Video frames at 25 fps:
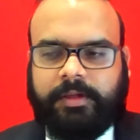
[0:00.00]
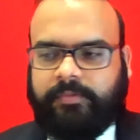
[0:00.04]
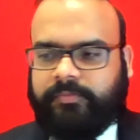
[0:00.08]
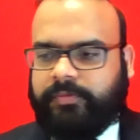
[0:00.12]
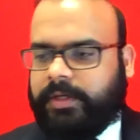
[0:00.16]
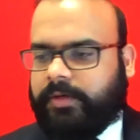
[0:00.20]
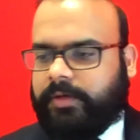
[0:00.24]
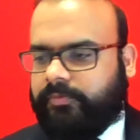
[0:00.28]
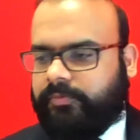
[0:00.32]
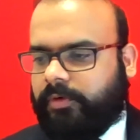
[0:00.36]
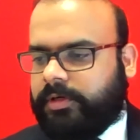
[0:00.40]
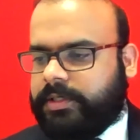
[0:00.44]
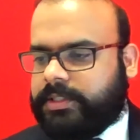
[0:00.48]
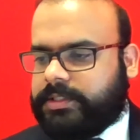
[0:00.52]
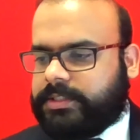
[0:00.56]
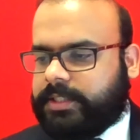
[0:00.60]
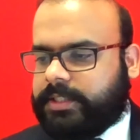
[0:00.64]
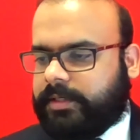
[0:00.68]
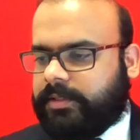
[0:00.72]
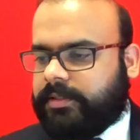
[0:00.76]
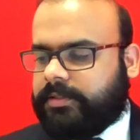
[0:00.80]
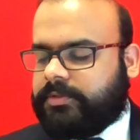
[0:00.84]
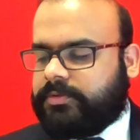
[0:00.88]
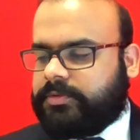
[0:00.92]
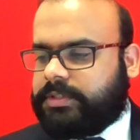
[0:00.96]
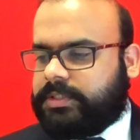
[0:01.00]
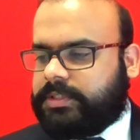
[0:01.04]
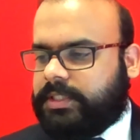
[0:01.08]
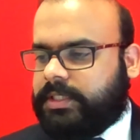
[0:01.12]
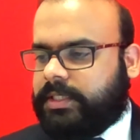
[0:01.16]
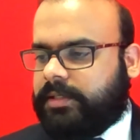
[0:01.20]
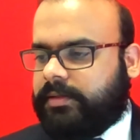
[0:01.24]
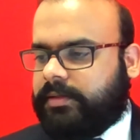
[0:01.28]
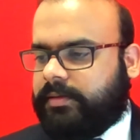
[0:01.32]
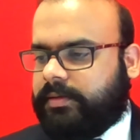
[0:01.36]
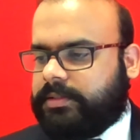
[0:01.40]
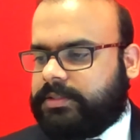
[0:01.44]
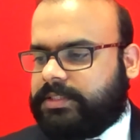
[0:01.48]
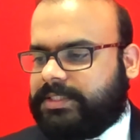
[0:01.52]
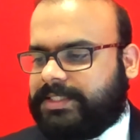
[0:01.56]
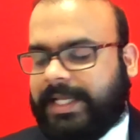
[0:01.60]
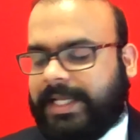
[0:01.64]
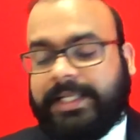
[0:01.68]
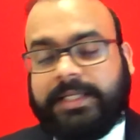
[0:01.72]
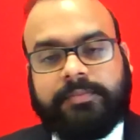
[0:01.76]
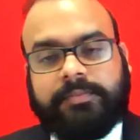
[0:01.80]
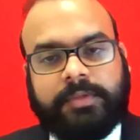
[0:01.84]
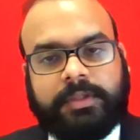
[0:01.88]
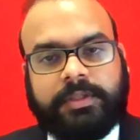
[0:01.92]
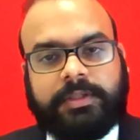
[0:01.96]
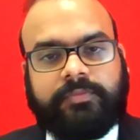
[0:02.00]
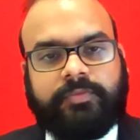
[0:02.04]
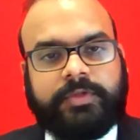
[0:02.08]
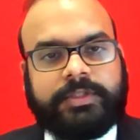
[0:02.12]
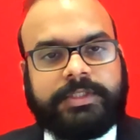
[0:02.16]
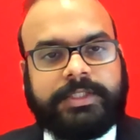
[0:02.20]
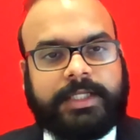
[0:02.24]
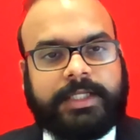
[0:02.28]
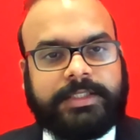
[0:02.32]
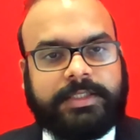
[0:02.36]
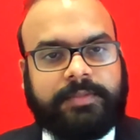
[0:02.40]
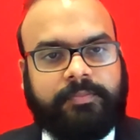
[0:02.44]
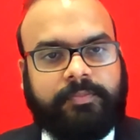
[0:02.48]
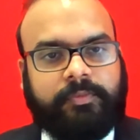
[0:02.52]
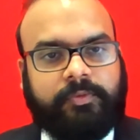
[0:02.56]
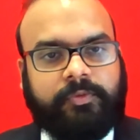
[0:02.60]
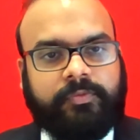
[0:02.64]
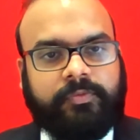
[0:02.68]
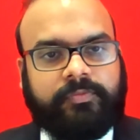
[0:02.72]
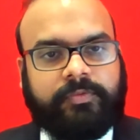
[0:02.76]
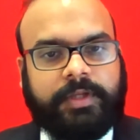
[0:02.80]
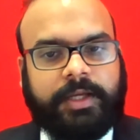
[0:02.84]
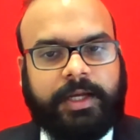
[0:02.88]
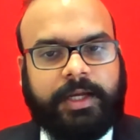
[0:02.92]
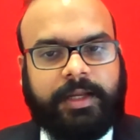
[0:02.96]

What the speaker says: We have already started to see sentiment which has improved,